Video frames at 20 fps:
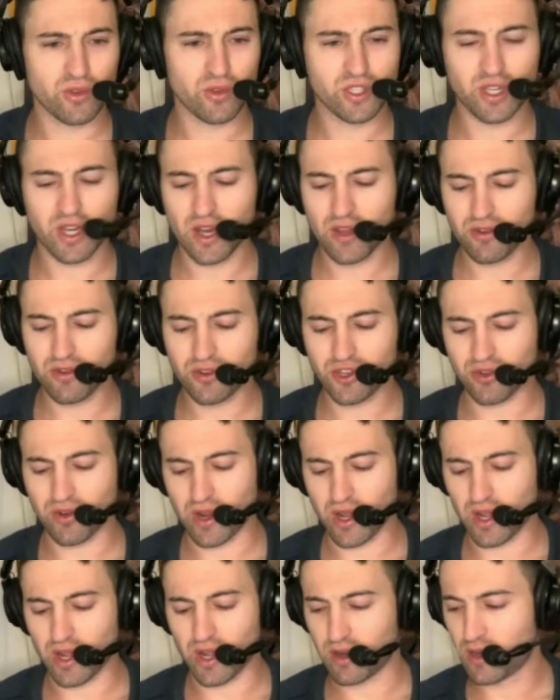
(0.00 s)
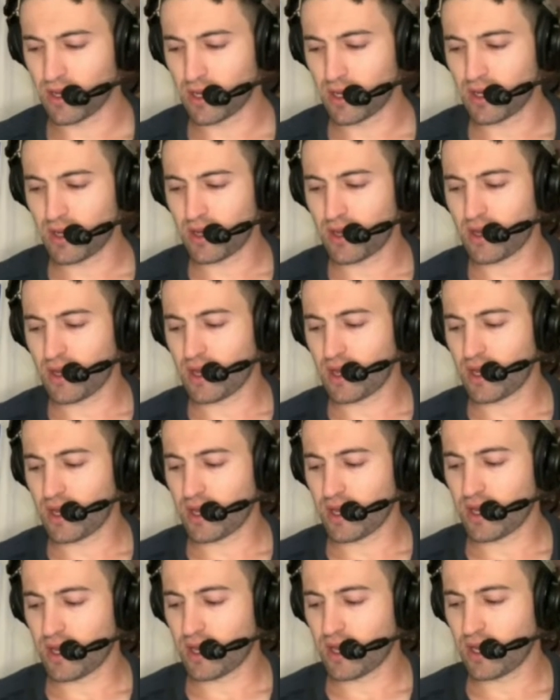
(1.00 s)
another trade
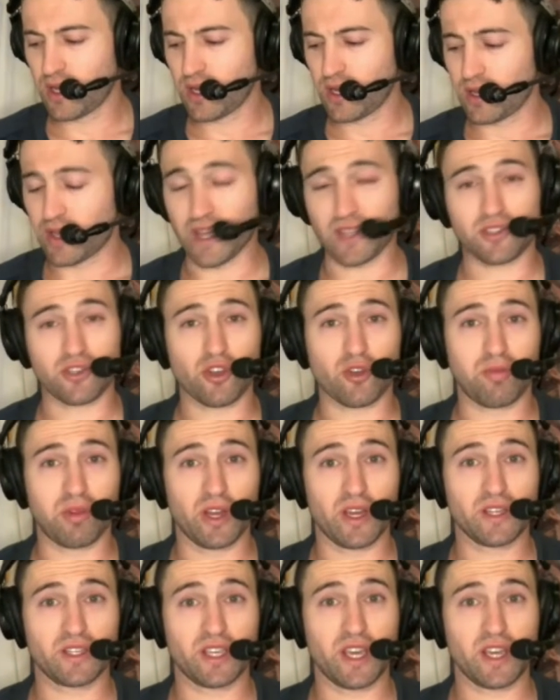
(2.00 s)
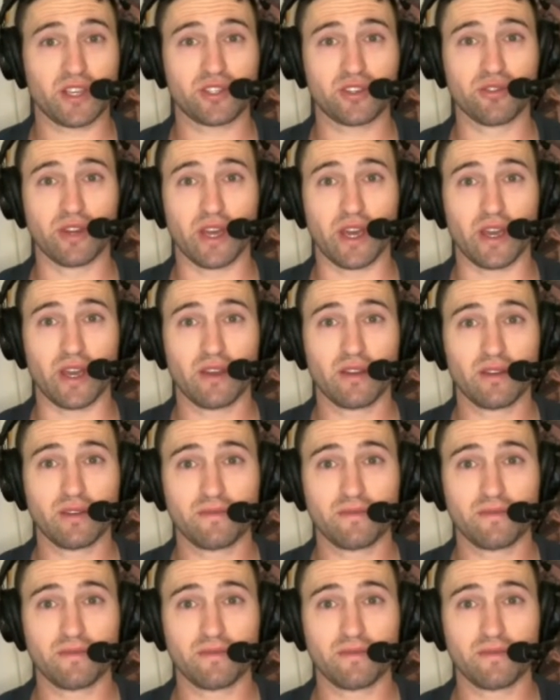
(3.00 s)
that took place yesterday.